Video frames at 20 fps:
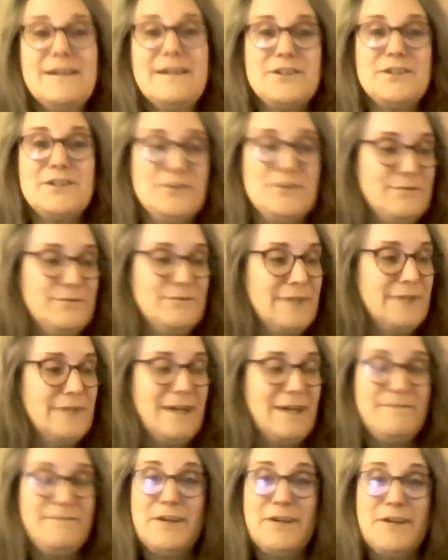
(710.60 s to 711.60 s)
to uh,
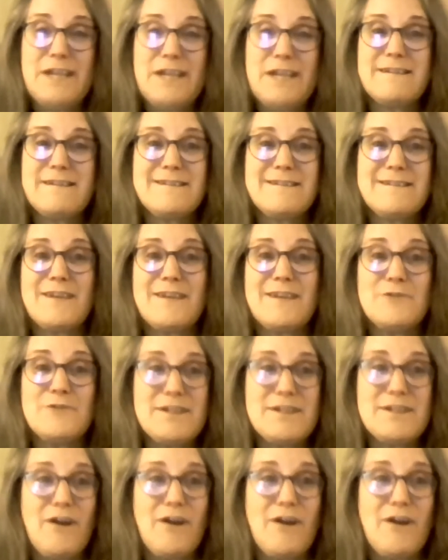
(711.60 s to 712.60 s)
various and sundry
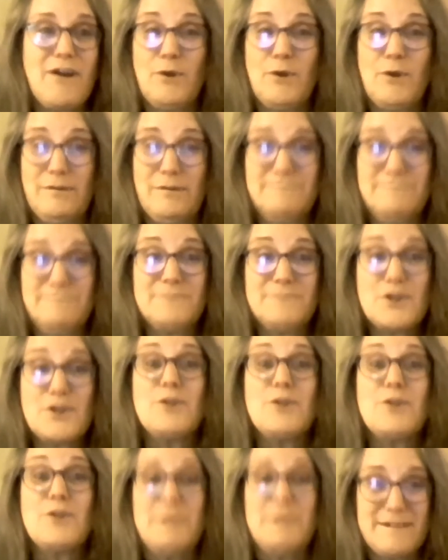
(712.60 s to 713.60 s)
softball
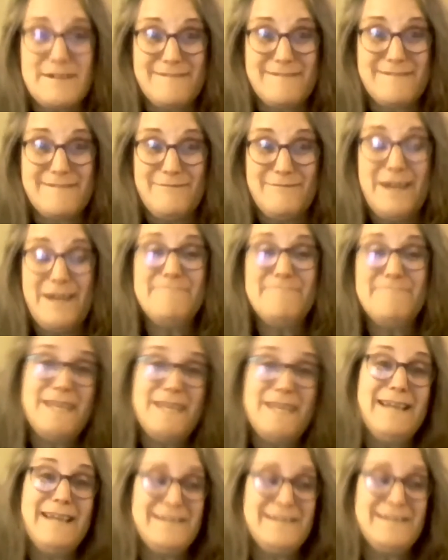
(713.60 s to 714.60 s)
tournaments, right?
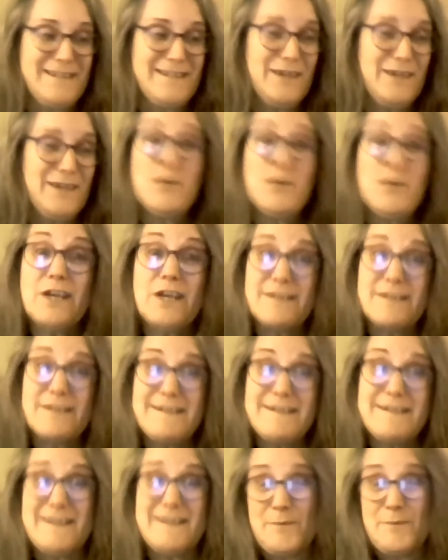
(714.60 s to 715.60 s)
and uh, we got to
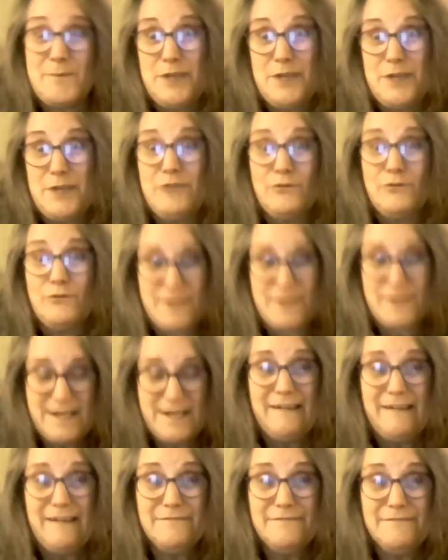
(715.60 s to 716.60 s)
see some pretty cool
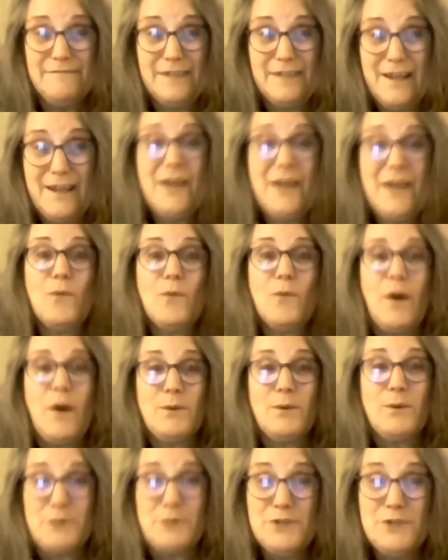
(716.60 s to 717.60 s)
stuff while
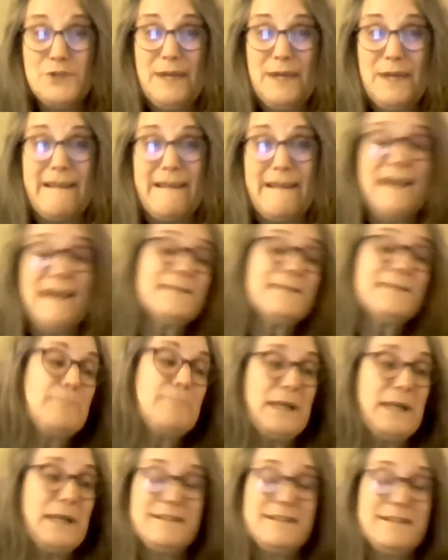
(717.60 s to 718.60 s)
we were doing that,
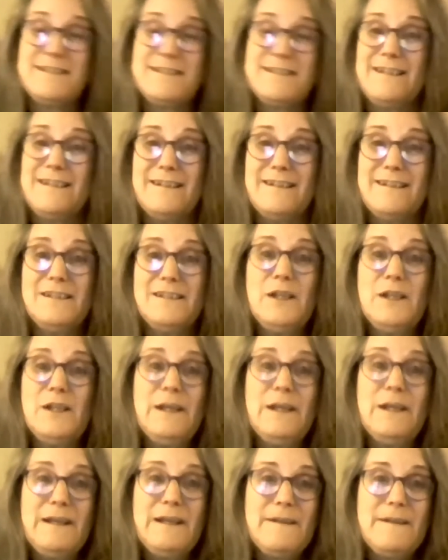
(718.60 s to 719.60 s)
but uh,
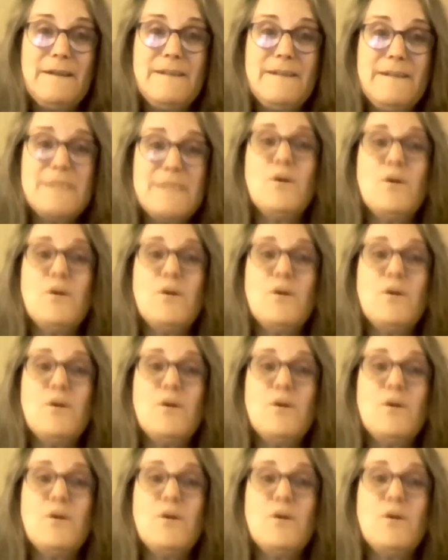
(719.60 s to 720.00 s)
this